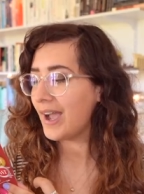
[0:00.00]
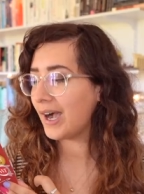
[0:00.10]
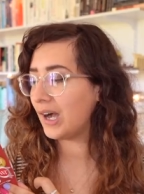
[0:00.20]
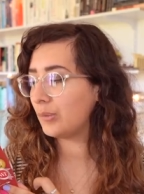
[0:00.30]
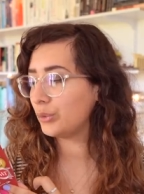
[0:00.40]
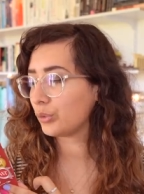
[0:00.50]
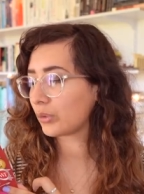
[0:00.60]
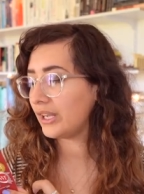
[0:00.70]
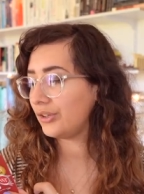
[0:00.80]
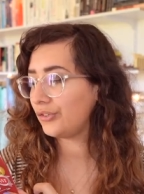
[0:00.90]
um,
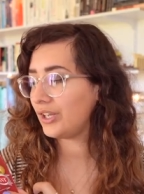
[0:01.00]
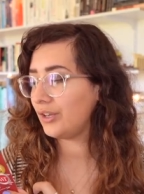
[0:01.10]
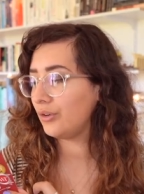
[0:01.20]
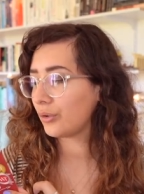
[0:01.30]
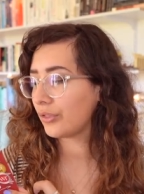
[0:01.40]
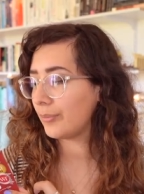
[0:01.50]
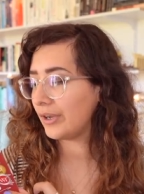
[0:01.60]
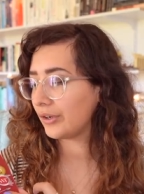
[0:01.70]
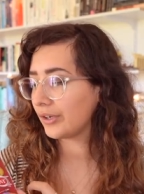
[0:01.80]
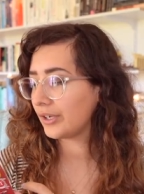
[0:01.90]
raised in North
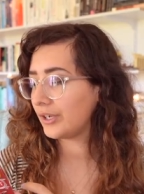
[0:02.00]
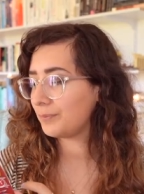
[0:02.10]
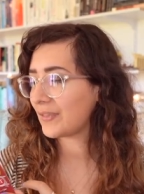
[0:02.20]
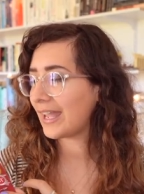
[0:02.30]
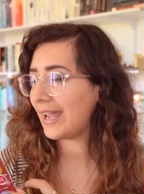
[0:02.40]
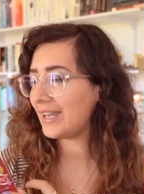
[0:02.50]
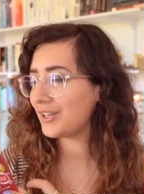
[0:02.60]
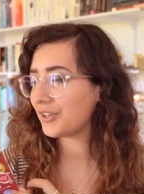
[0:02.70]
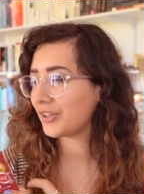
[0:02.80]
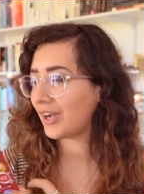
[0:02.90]
America.
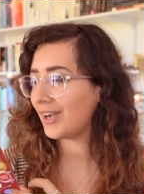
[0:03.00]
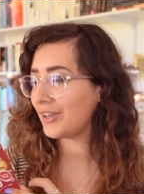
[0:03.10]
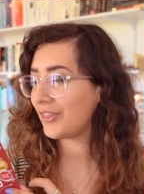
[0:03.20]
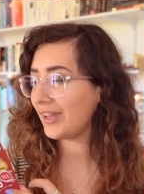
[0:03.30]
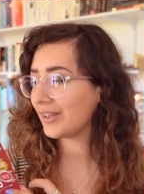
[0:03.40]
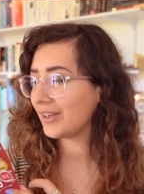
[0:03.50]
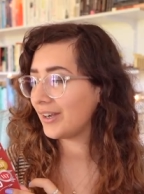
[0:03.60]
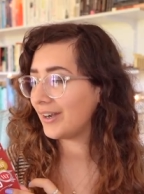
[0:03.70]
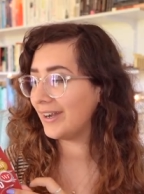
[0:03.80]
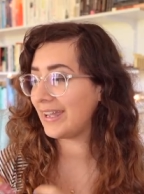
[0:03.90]
And I think,
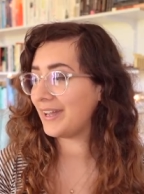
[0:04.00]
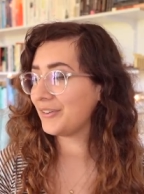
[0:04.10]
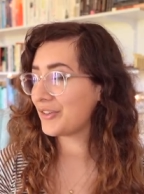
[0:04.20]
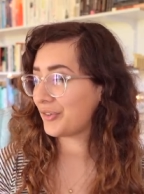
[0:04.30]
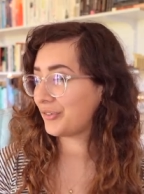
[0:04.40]
again, the